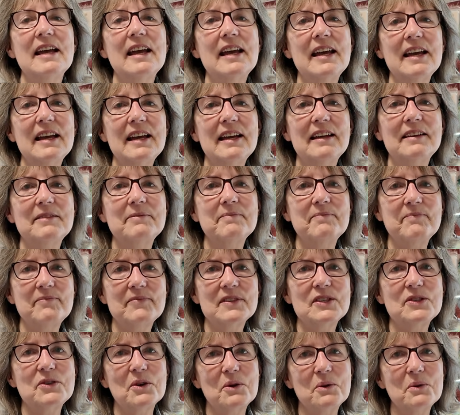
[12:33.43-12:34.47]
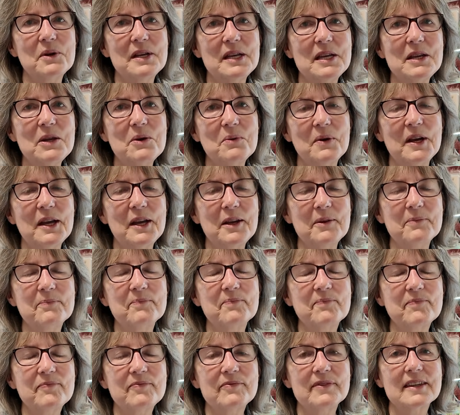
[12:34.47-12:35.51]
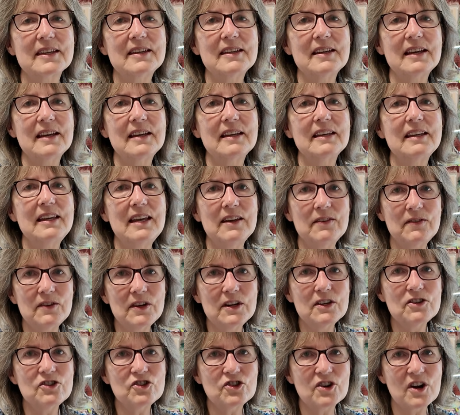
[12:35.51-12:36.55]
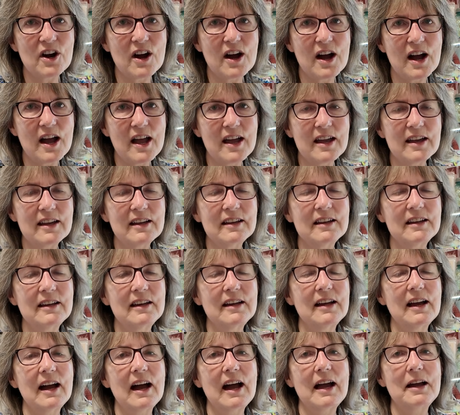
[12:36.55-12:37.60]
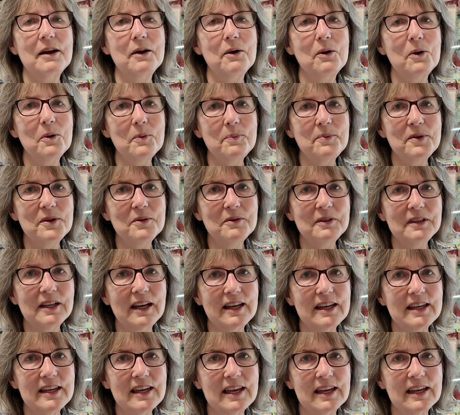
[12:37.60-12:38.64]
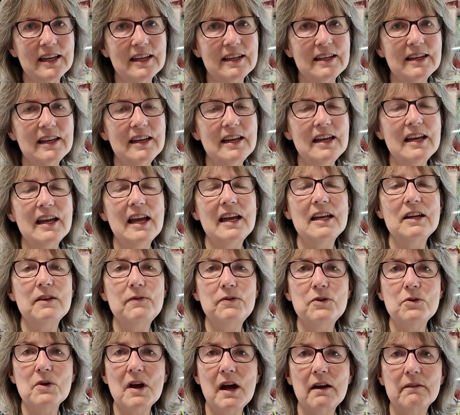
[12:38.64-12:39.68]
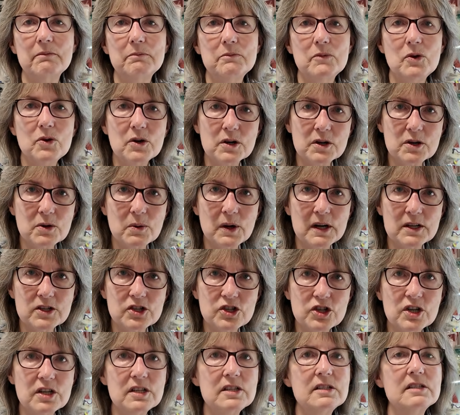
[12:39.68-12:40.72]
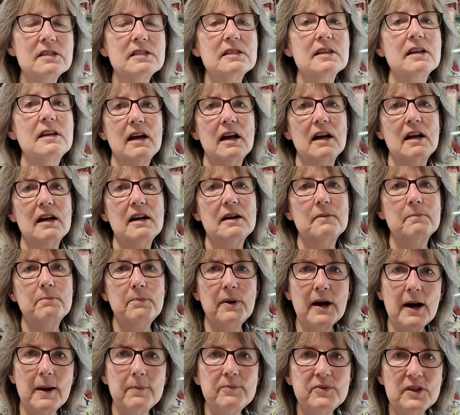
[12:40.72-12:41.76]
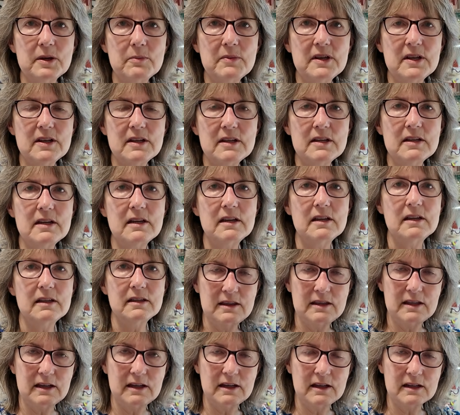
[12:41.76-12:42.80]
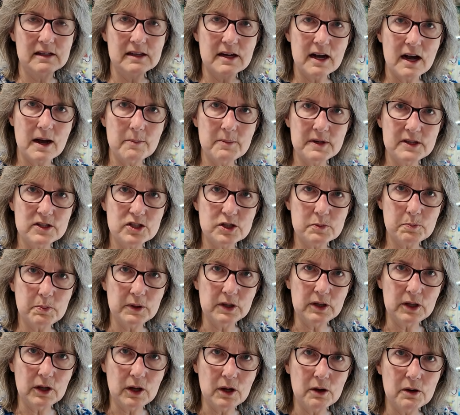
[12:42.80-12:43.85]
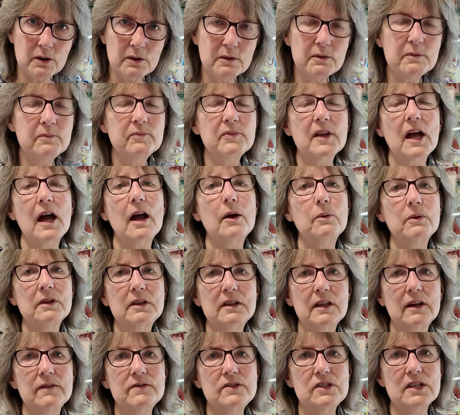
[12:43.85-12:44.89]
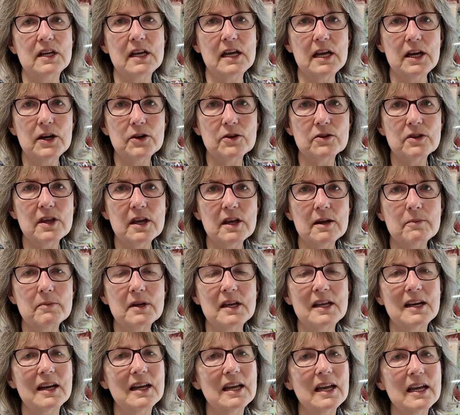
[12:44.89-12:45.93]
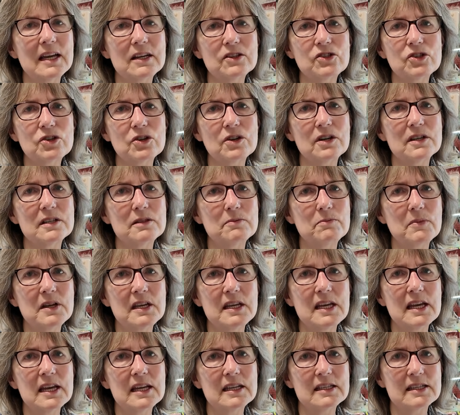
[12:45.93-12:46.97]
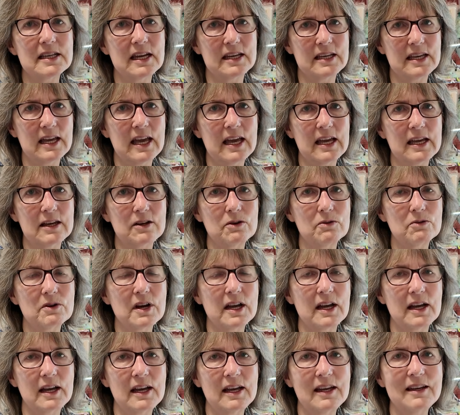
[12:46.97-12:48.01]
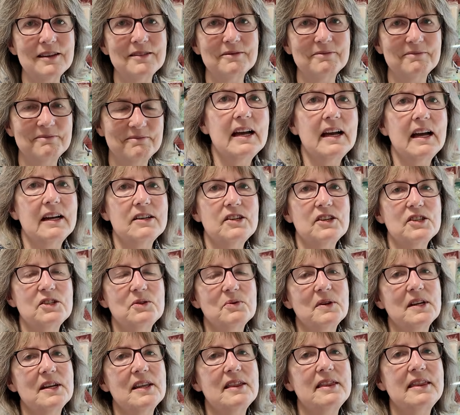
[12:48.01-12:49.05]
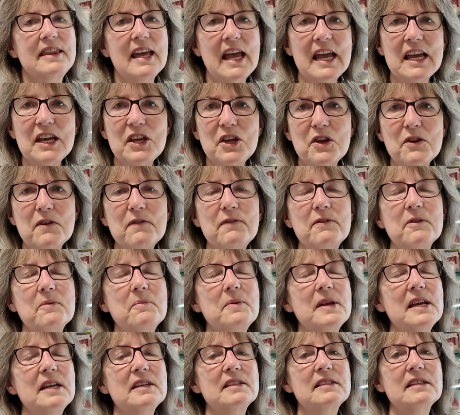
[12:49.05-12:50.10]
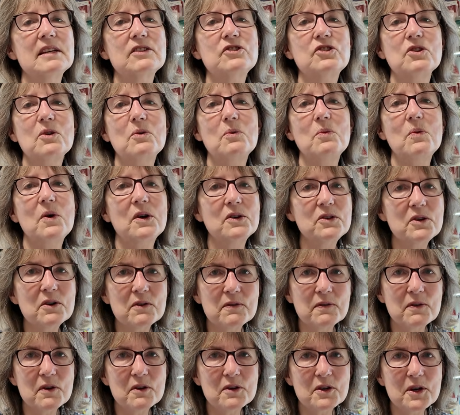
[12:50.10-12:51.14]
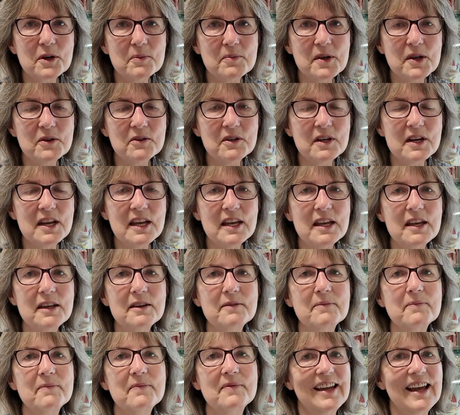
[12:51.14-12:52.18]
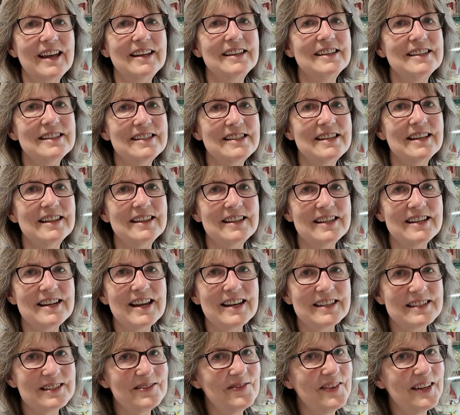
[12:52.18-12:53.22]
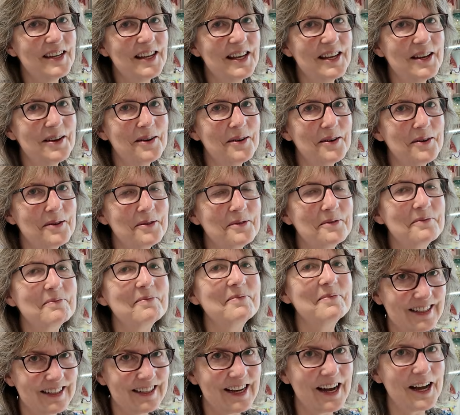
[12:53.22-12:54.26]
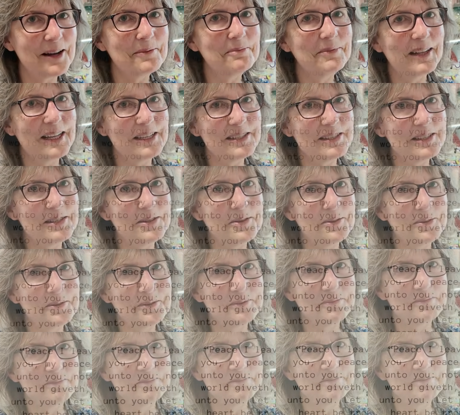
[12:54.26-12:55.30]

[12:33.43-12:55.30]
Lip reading: And so anyway, give it a try. I hope you like it. And if you have more questions, pop them in the comments below. I would love to hear them, and I answer as many as I can, okay? I just want to thank you for being such a wonderful community. And until the next video, God bless you.